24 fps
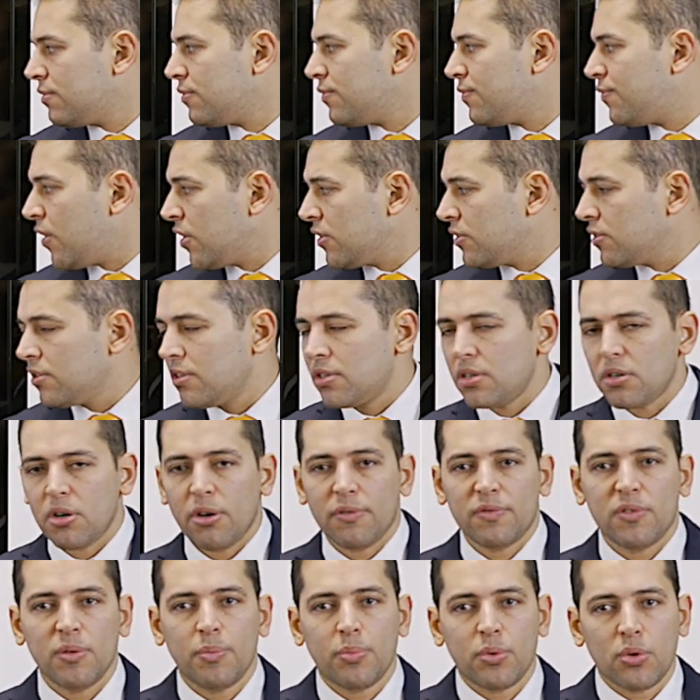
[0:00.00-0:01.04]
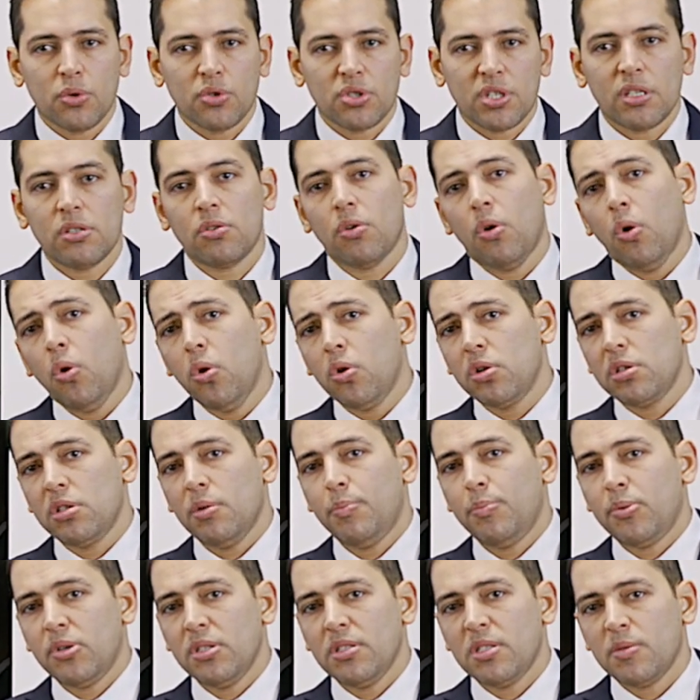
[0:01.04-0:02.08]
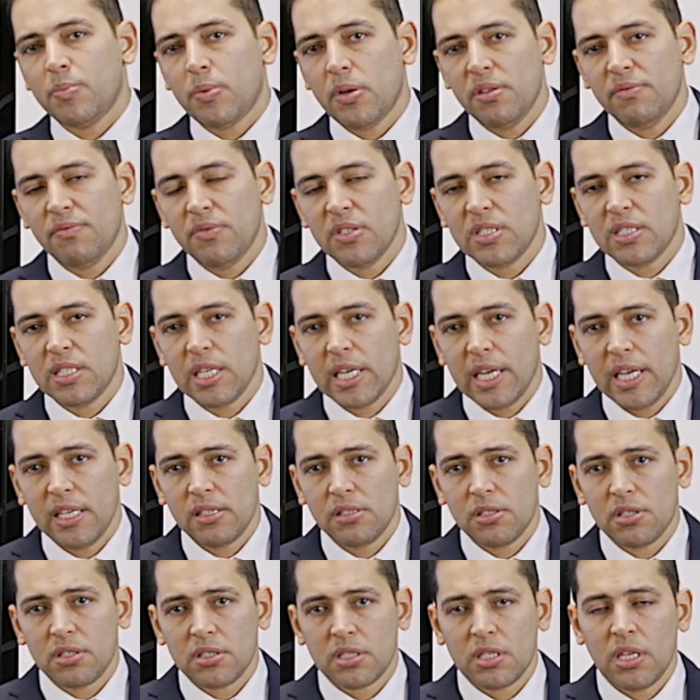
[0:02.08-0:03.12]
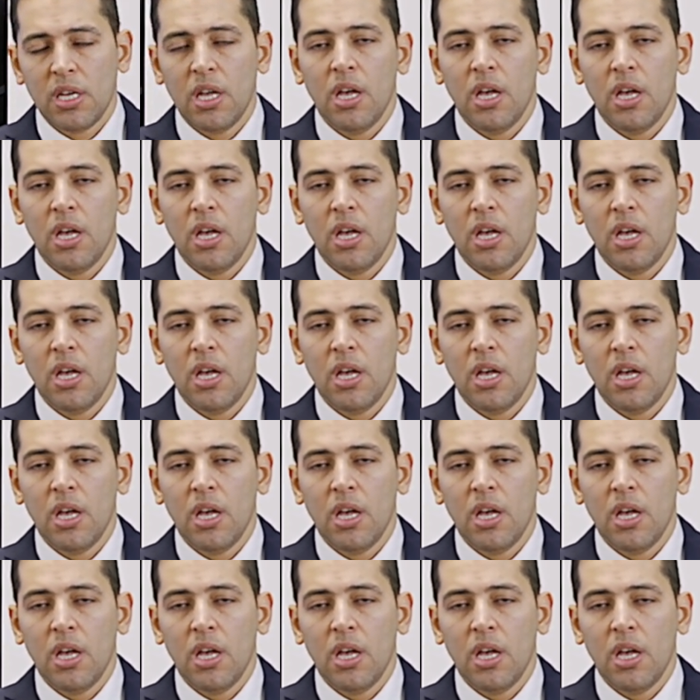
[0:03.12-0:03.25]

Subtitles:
funder of the project or the principal investigators,